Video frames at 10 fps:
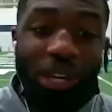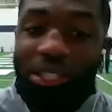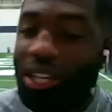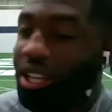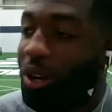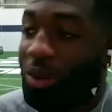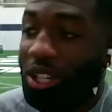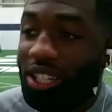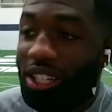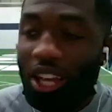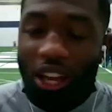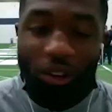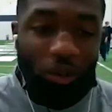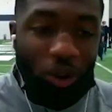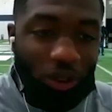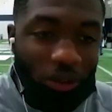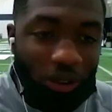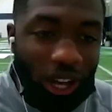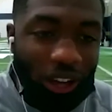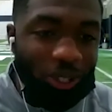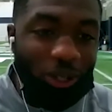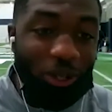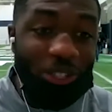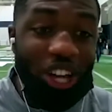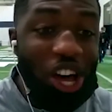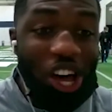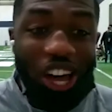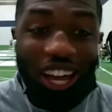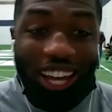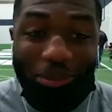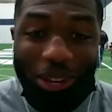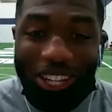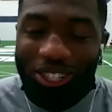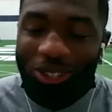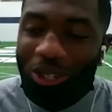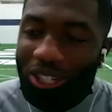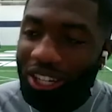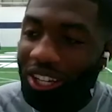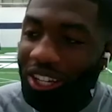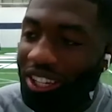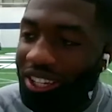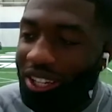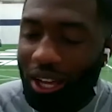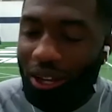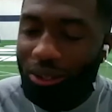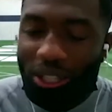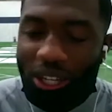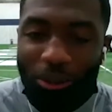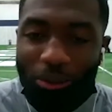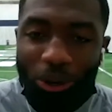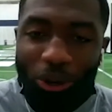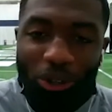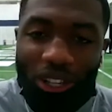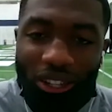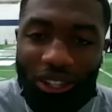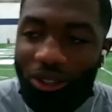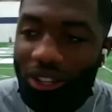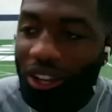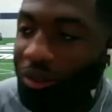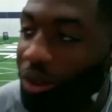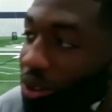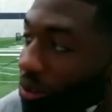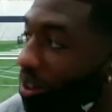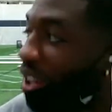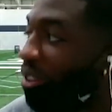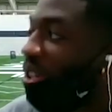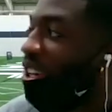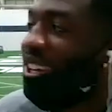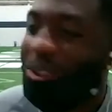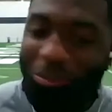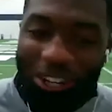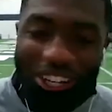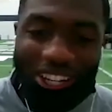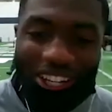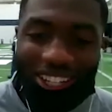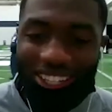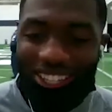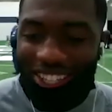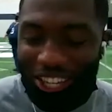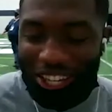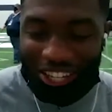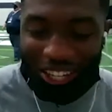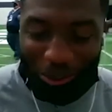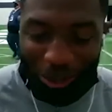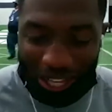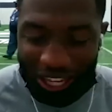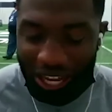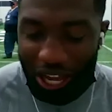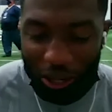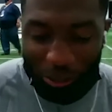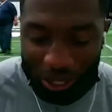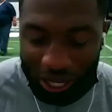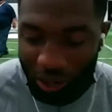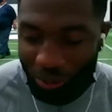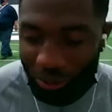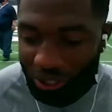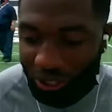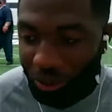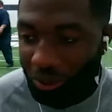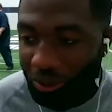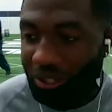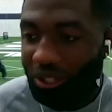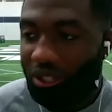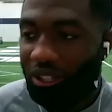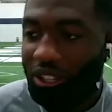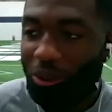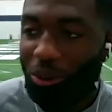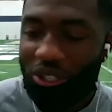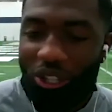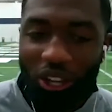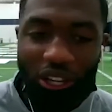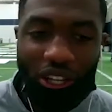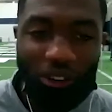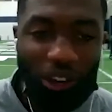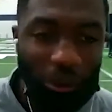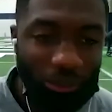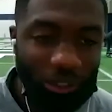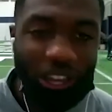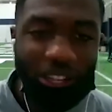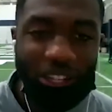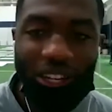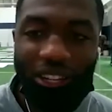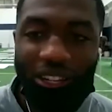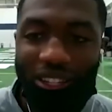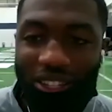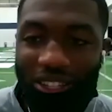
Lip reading: Big Ten Network said that he had a 4.35. So he was, oh, I got to beat you. And then I was like, bro, you didn't get a 4.35. But I think I got him on that one. So he wasn't talking any crap after that.